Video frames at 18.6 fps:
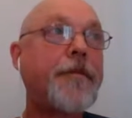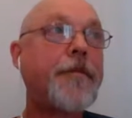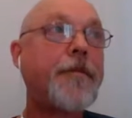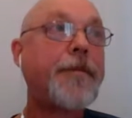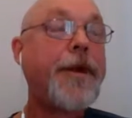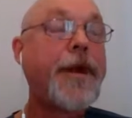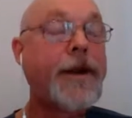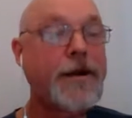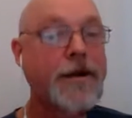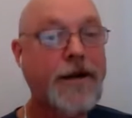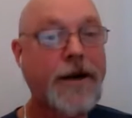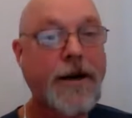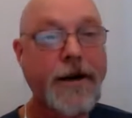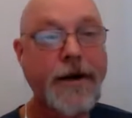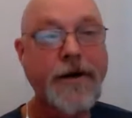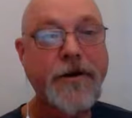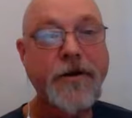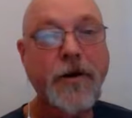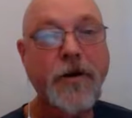being
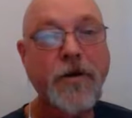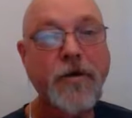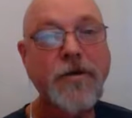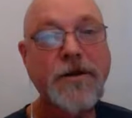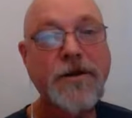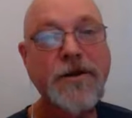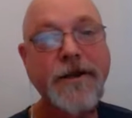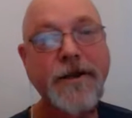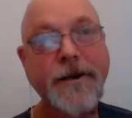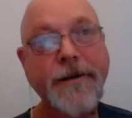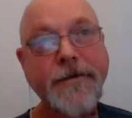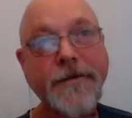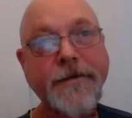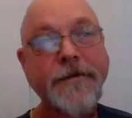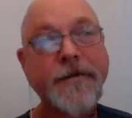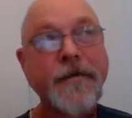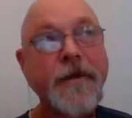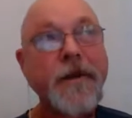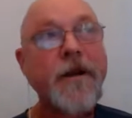diagnosed and
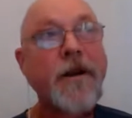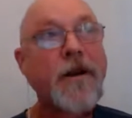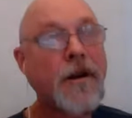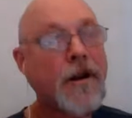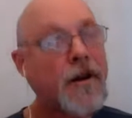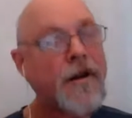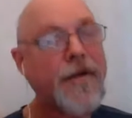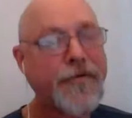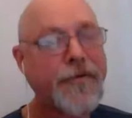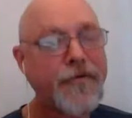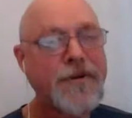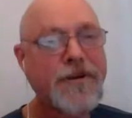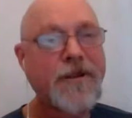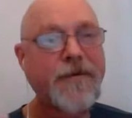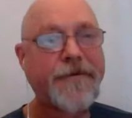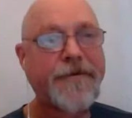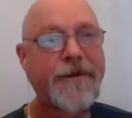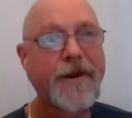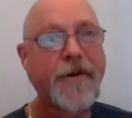gone through
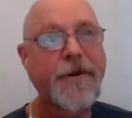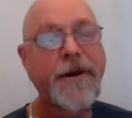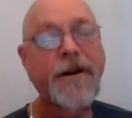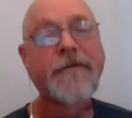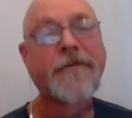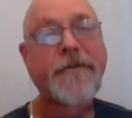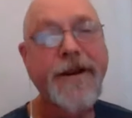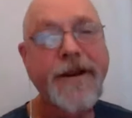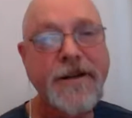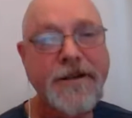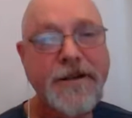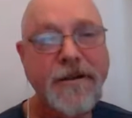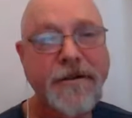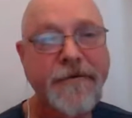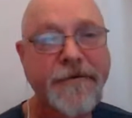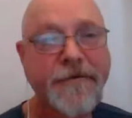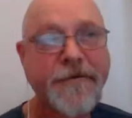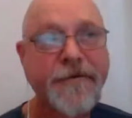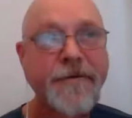some very
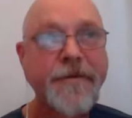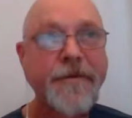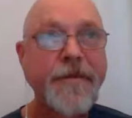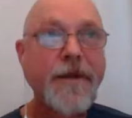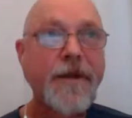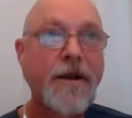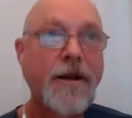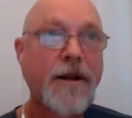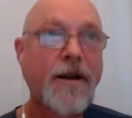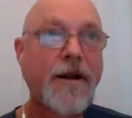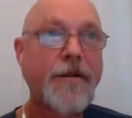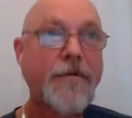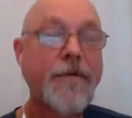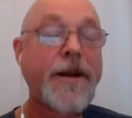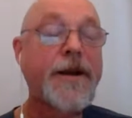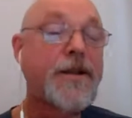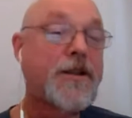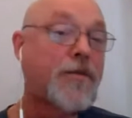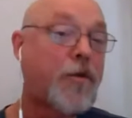invasive
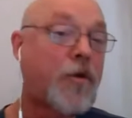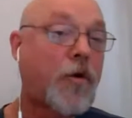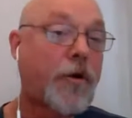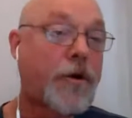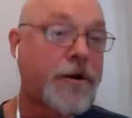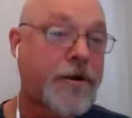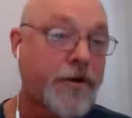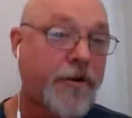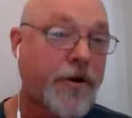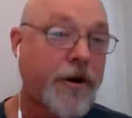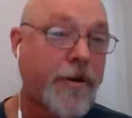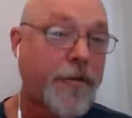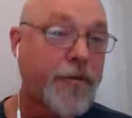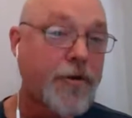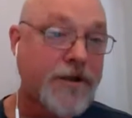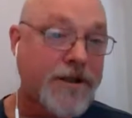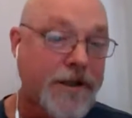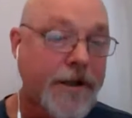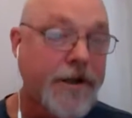exploratory
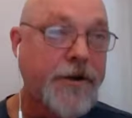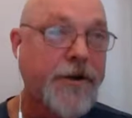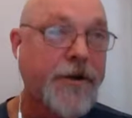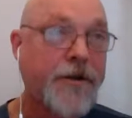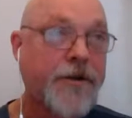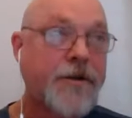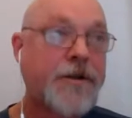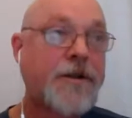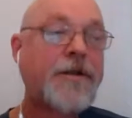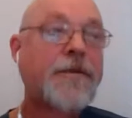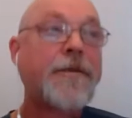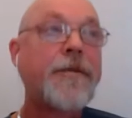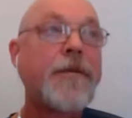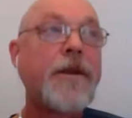procedures